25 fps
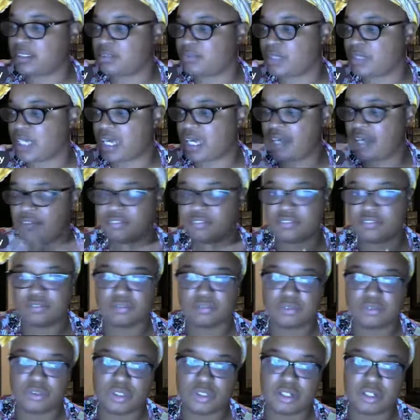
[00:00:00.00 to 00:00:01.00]
We have,
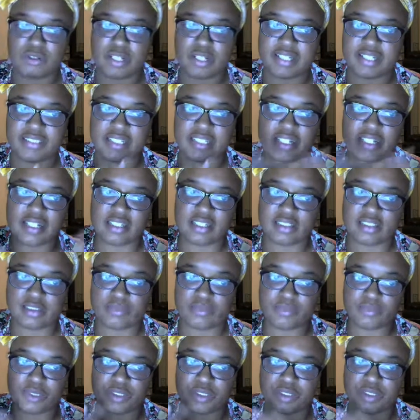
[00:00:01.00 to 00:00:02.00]
they say in this
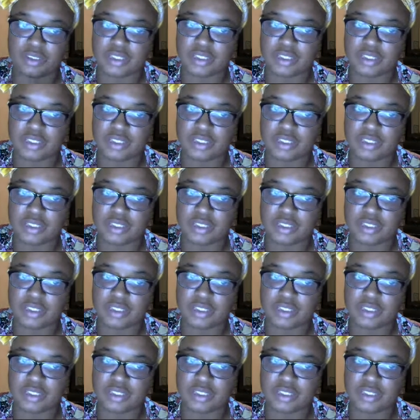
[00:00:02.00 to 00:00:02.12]
winter